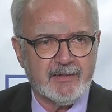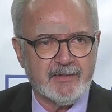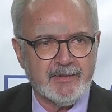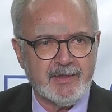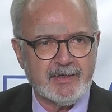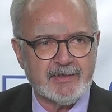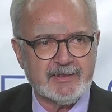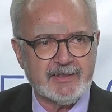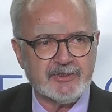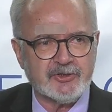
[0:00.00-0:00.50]

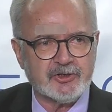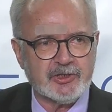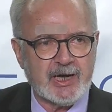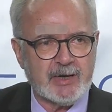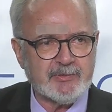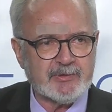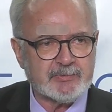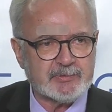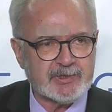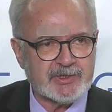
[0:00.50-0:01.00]
that
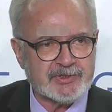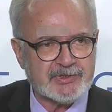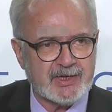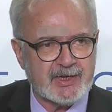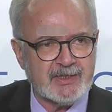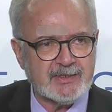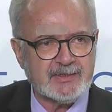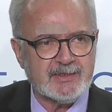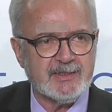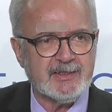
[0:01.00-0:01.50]
describes
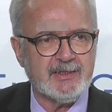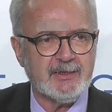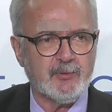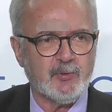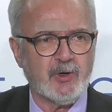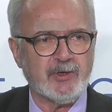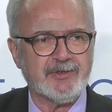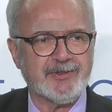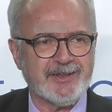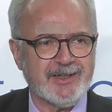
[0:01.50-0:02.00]
precisely
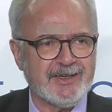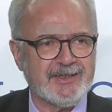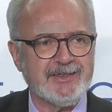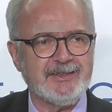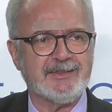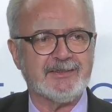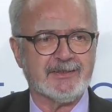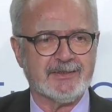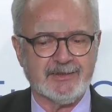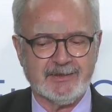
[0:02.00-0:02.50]
what that
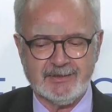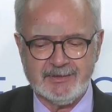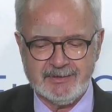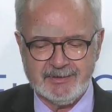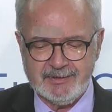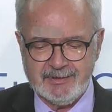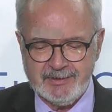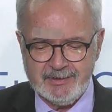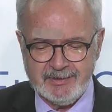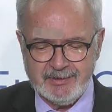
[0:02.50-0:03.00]
is.
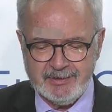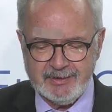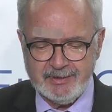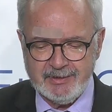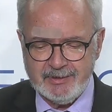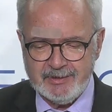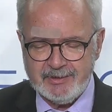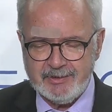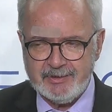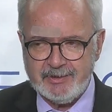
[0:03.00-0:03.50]

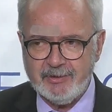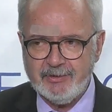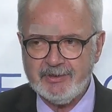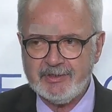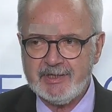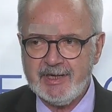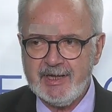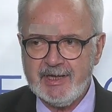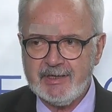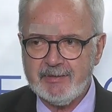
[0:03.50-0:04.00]
Don't
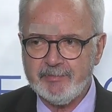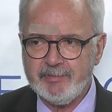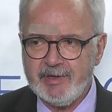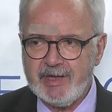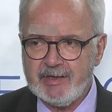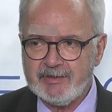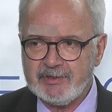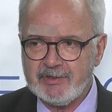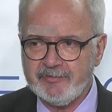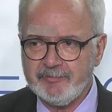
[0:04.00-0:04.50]
take a
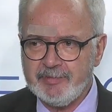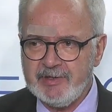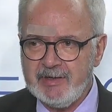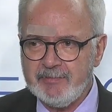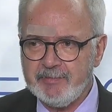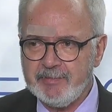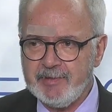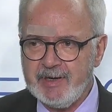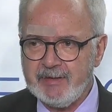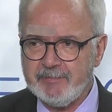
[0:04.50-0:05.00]
piece of
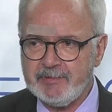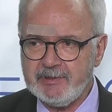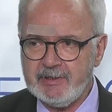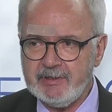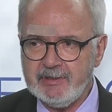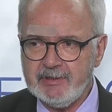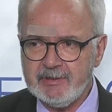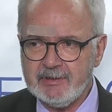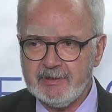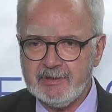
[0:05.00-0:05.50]

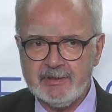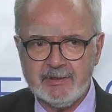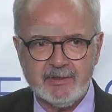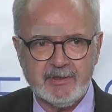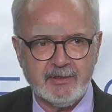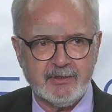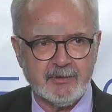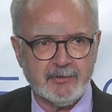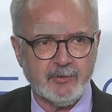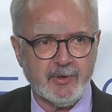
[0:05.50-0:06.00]
paper,
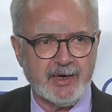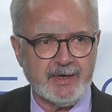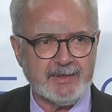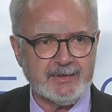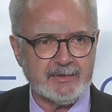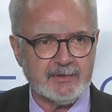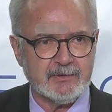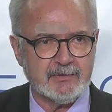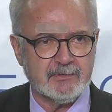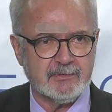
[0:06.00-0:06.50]

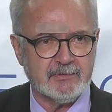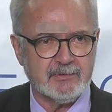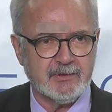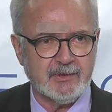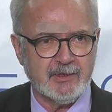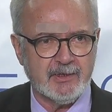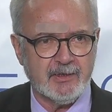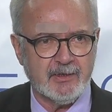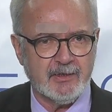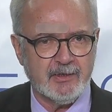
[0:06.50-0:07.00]
white,
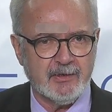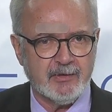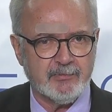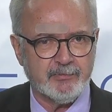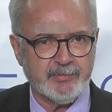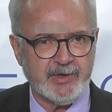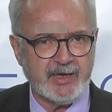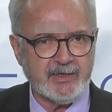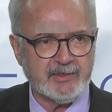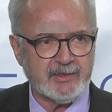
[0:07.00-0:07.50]

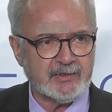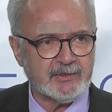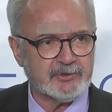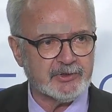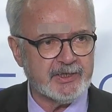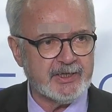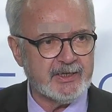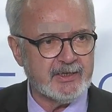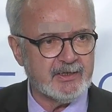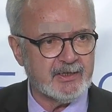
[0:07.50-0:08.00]
paint it
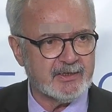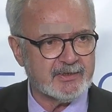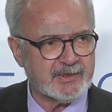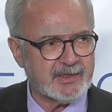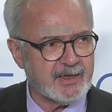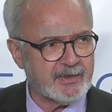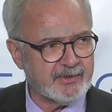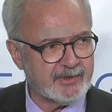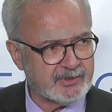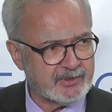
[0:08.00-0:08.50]
green and
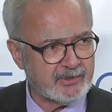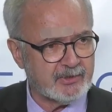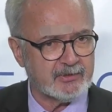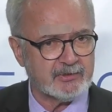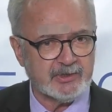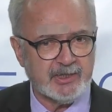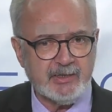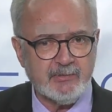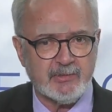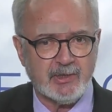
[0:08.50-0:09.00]
say this is now a
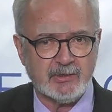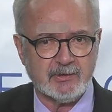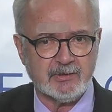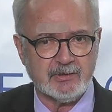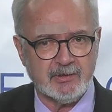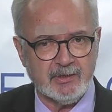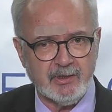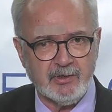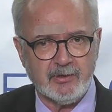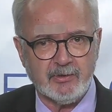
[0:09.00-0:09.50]
green
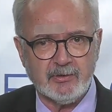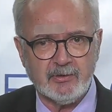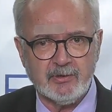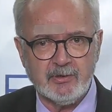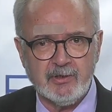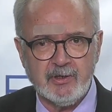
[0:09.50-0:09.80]
bond. No.